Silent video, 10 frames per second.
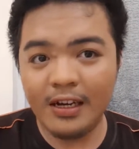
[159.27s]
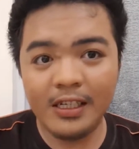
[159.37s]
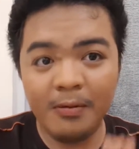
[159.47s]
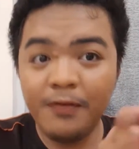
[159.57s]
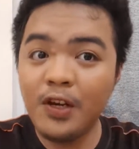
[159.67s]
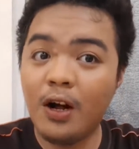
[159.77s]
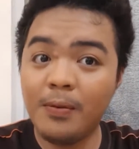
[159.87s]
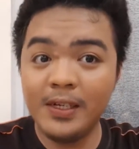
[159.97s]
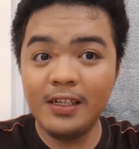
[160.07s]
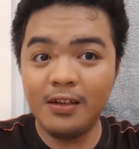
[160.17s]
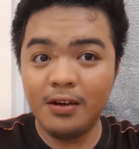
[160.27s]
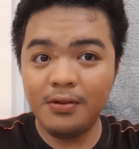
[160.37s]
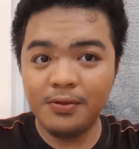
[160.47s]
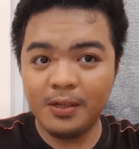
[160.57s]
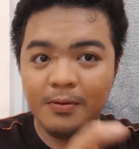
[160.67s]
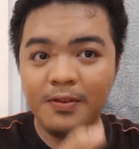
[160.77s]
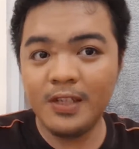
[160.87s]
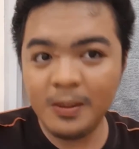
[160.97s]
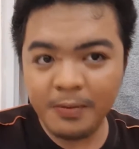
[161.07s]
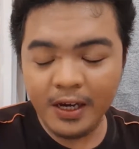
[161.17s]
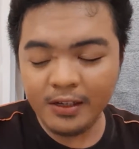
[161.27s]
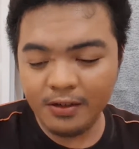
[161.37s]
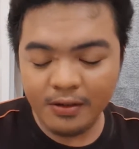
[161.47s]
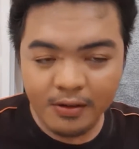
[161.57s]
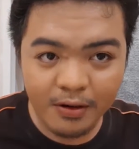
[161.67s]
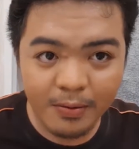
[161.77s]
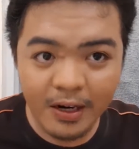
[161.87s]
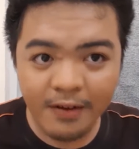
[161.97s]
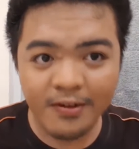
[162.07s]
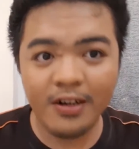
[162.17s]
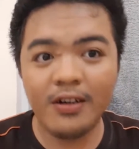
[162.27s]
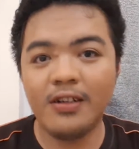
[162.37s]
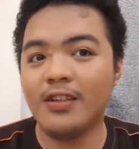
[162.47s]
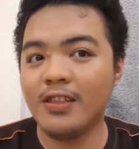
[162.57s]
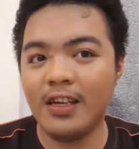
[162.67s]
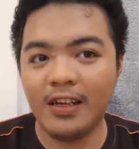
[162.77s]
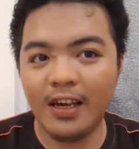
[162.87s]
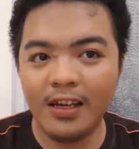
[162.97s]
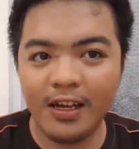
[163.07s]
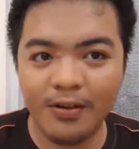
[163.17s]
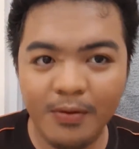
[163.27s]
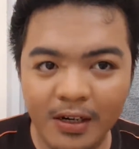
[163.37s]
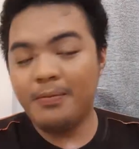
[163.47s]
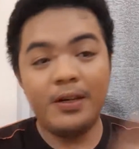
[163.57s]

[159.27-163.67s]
some of you already know, some of you suspect, or whatever you're thinking, I don't wanna.